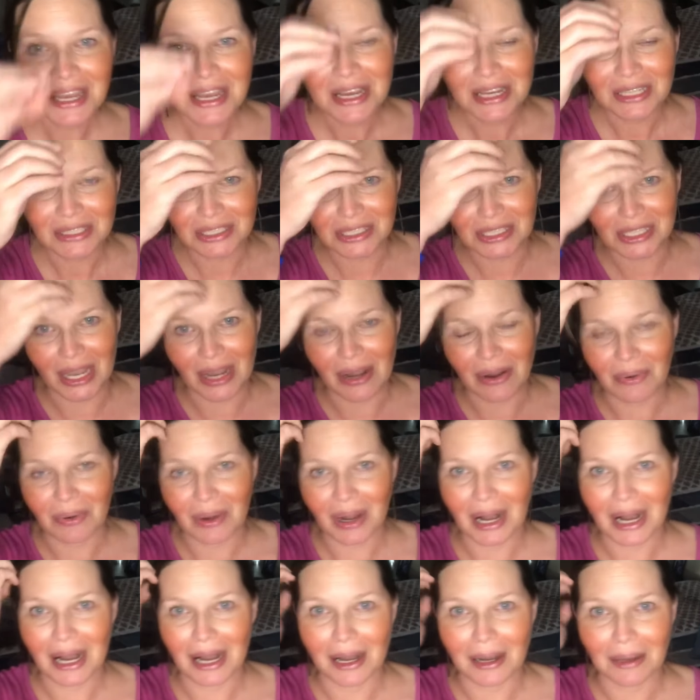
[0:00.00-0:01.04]

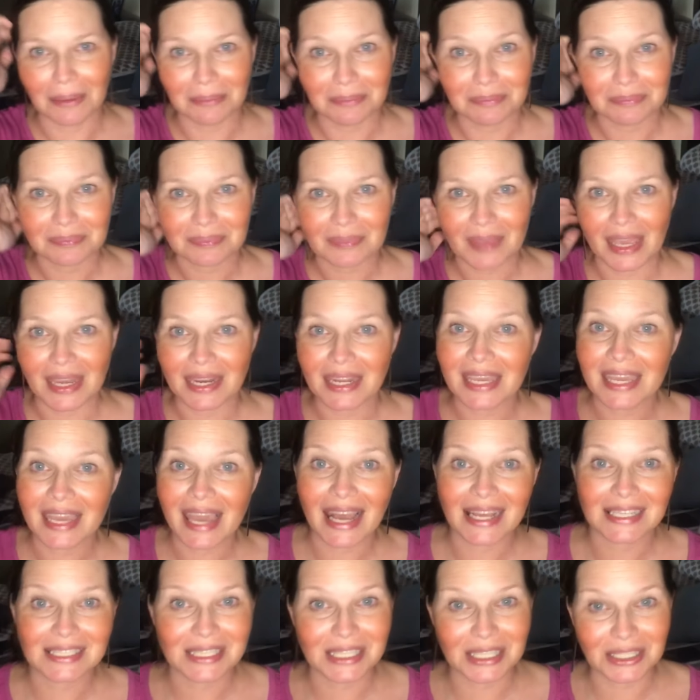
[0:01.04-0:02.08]
So, and he
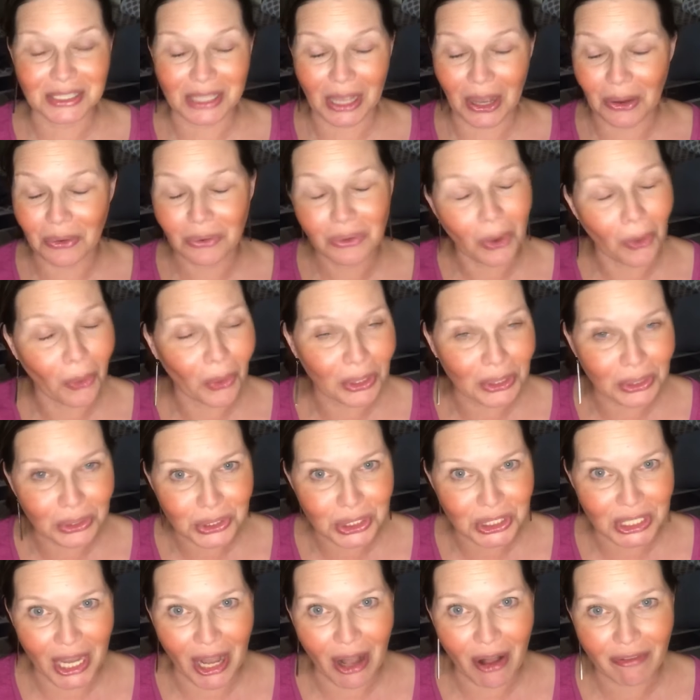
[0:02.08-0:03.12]
has his own oil
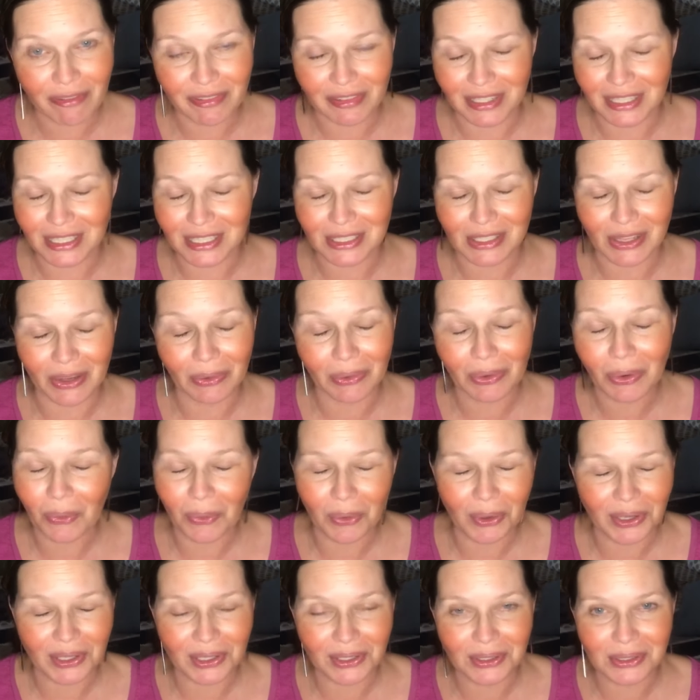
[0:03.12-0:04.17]
shelf and his own
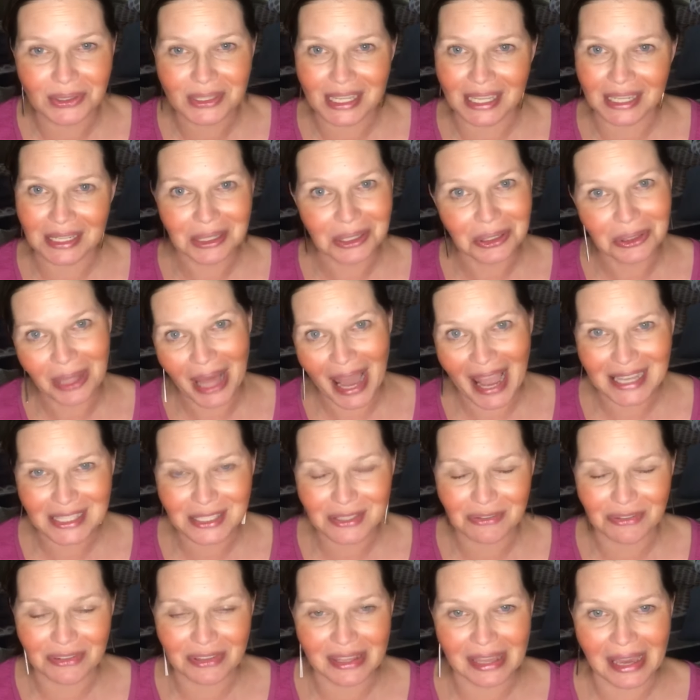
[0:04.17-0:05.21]
oils, and he'll
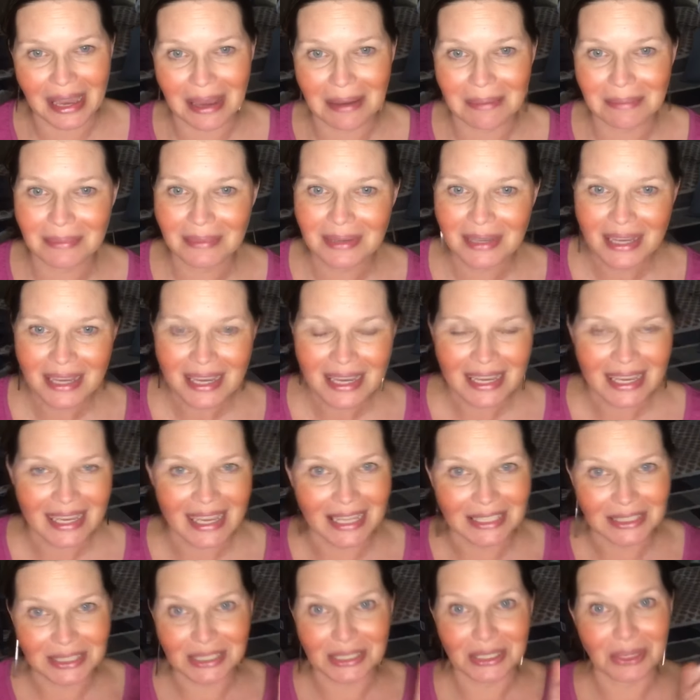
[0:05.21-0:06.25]
ask for them. He
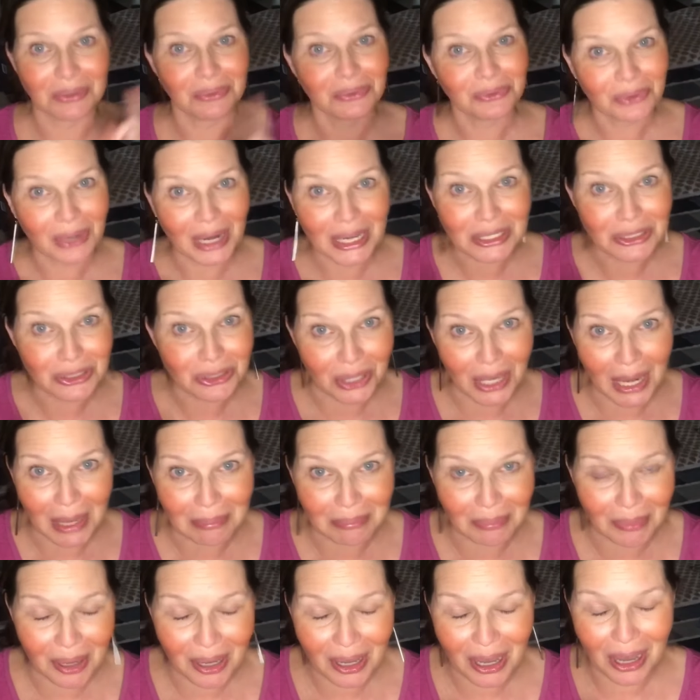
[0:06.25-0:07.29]
has his own
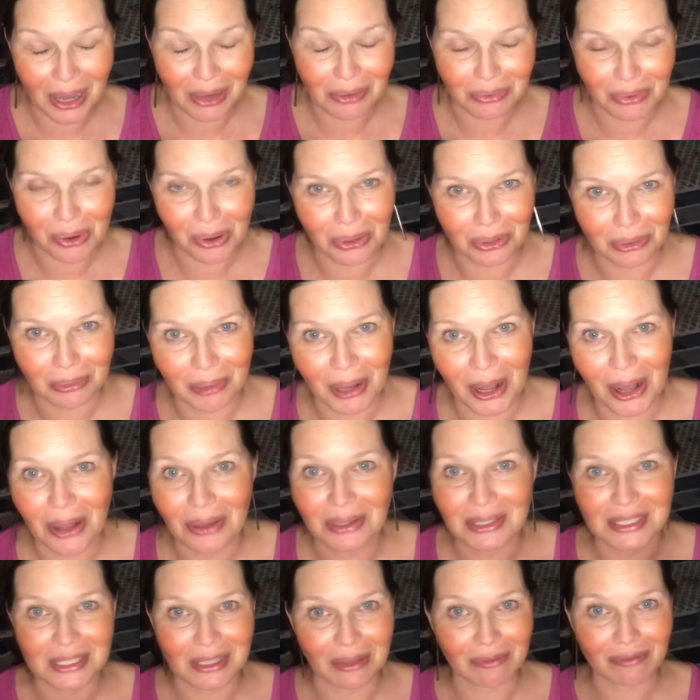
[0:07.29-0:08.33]
raindrop roller ball,
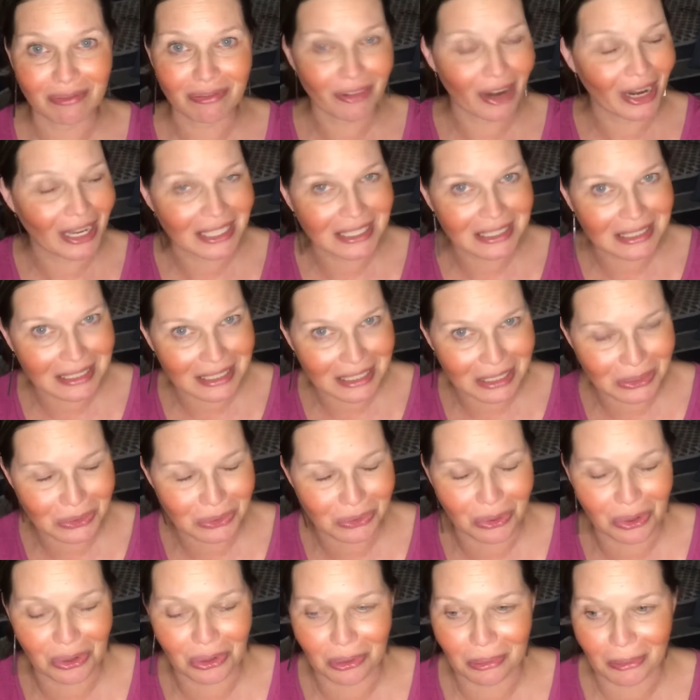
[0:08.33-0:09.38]
his own frankincense
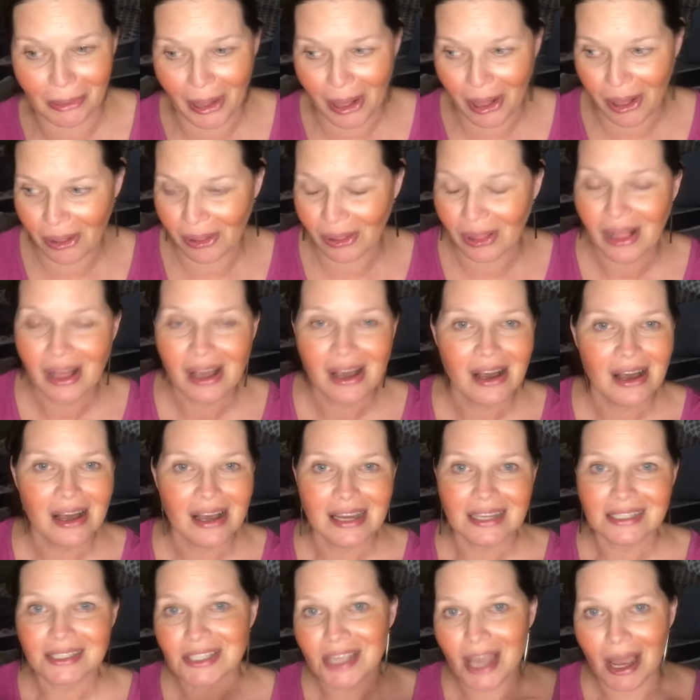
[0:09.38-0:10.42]
roller ball,
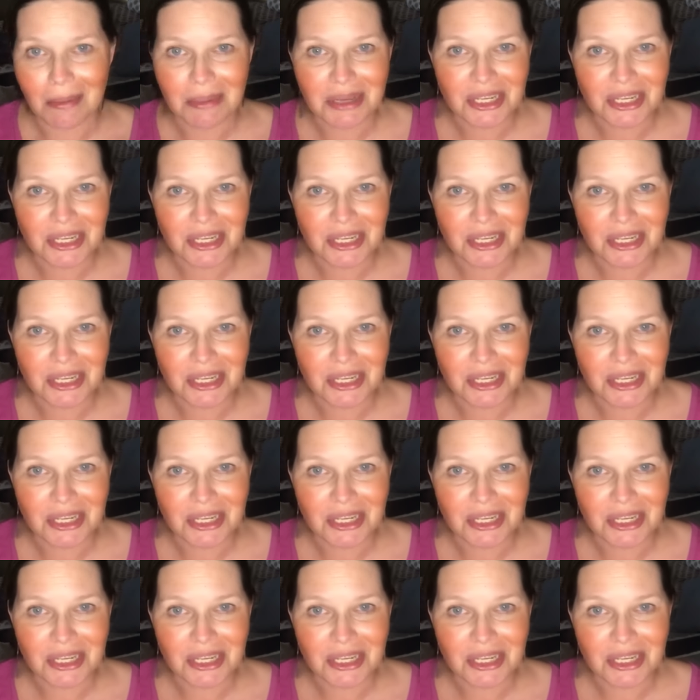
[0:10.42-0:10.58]
tummy